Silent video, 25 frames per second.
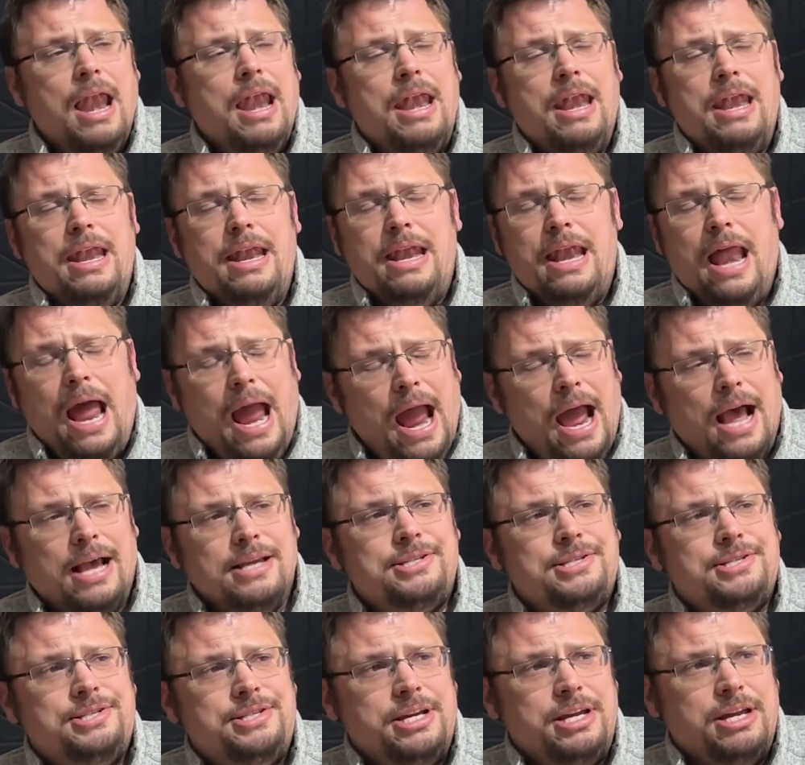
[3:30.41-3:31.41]

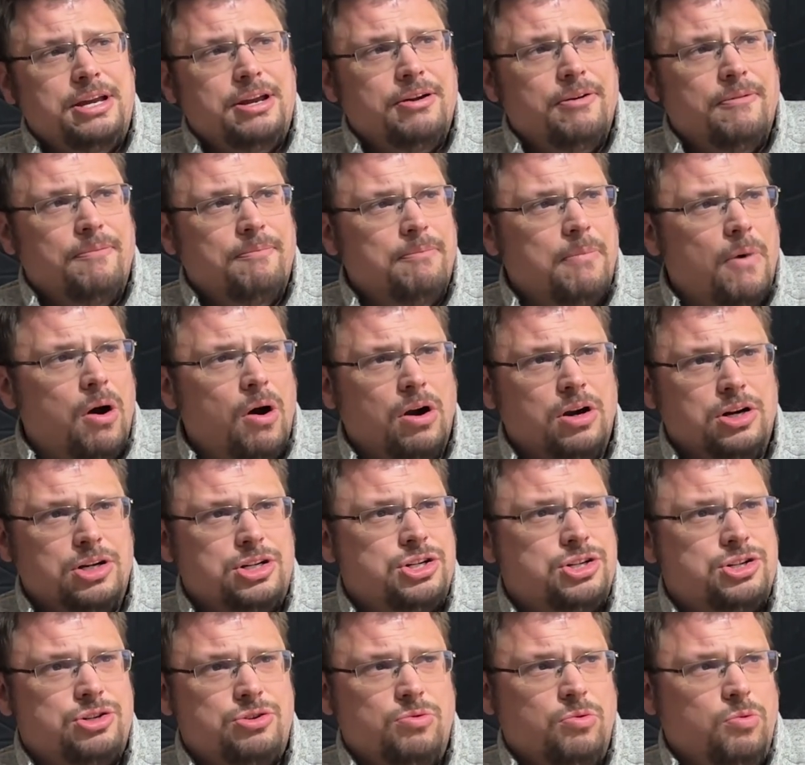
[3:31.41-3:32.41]
nasty
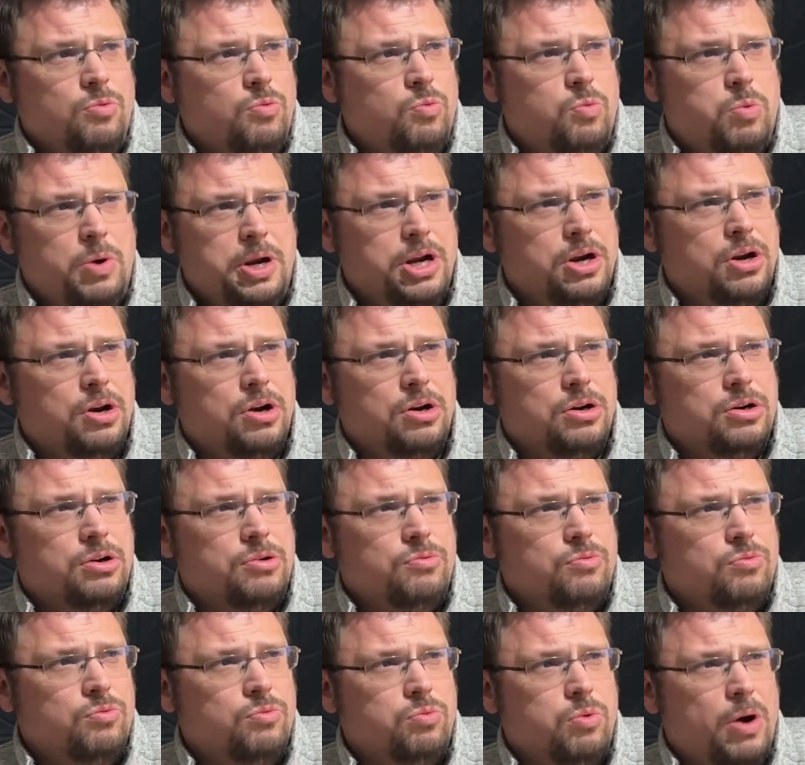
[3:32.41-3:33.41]
March
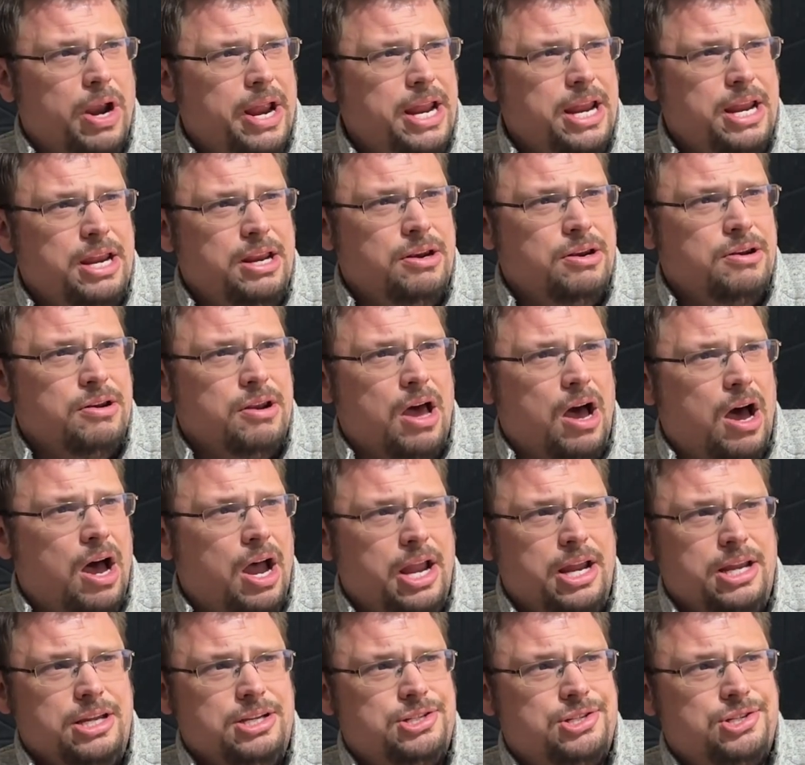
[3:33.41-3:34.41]
weird rain,
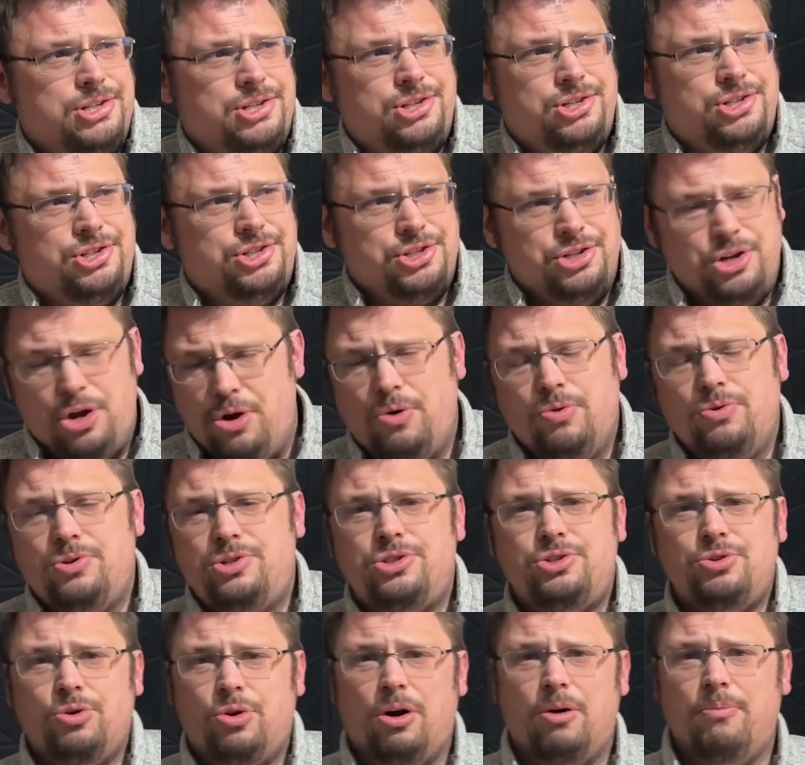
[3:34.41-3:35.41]
ice,
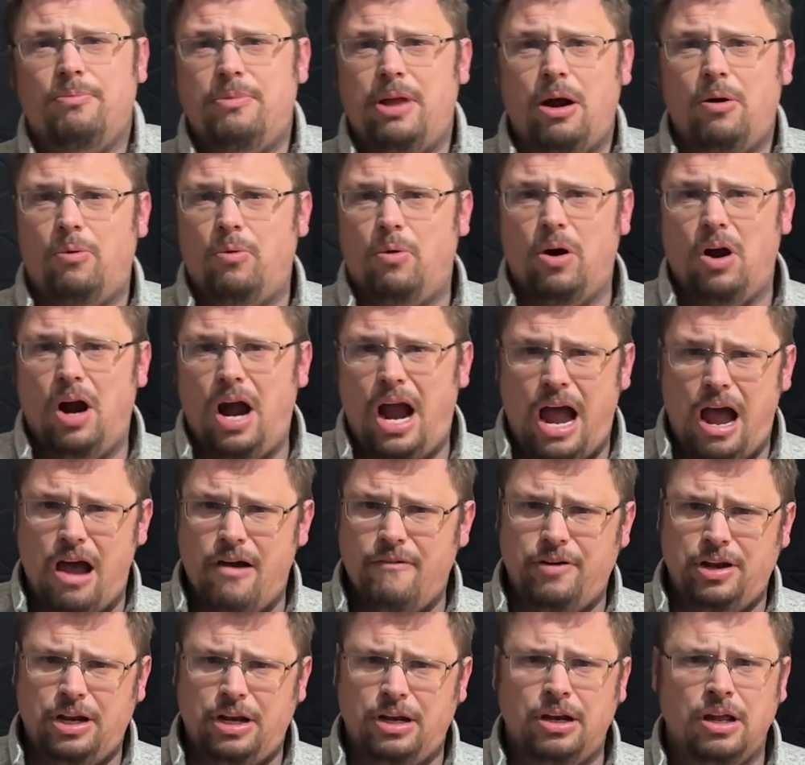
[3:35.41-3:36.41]
snowstorm that we're
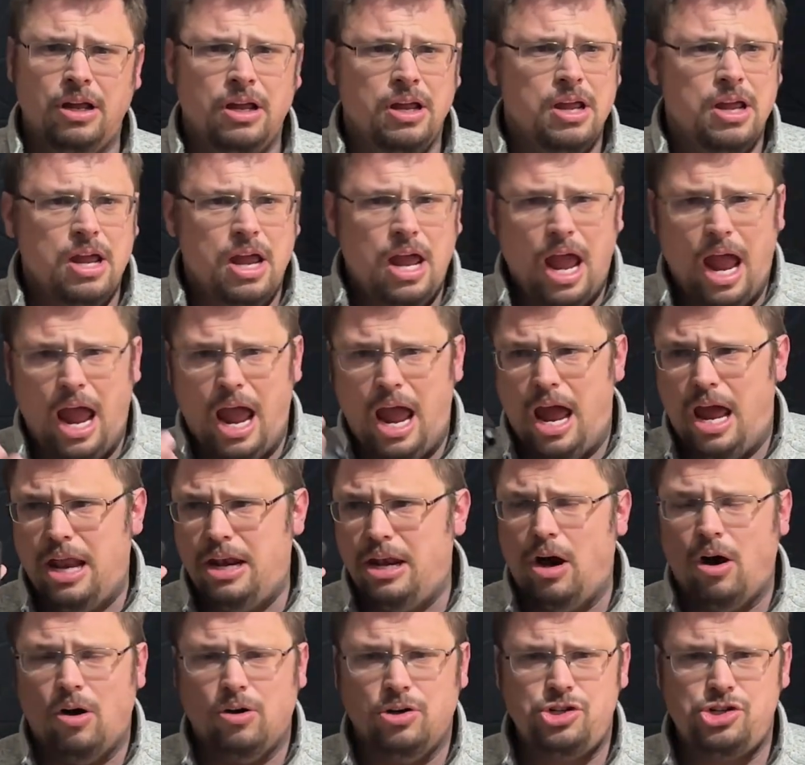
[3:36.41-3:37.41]
having.
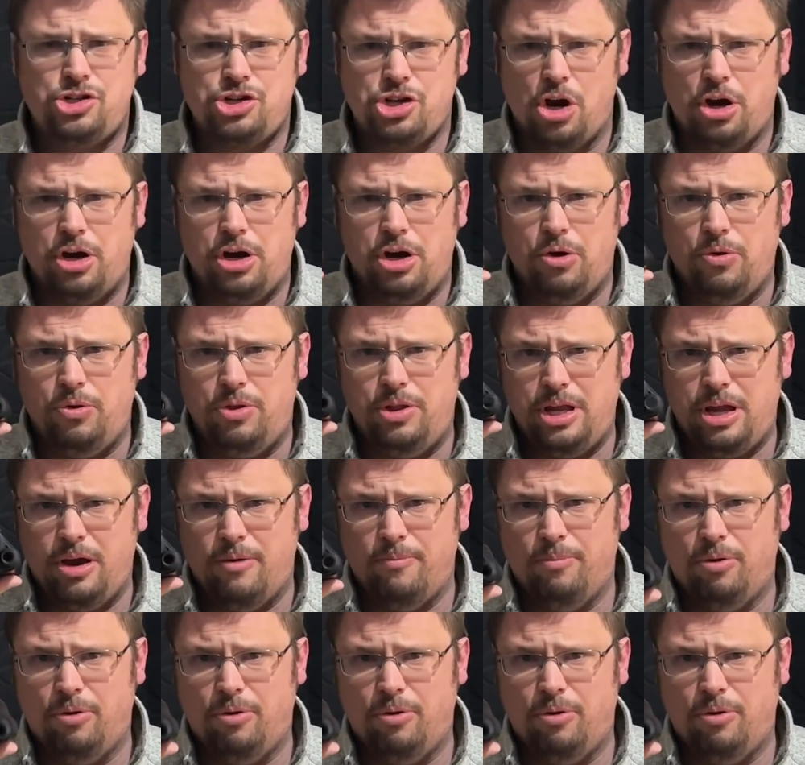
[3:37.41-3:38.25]
And I'll show you the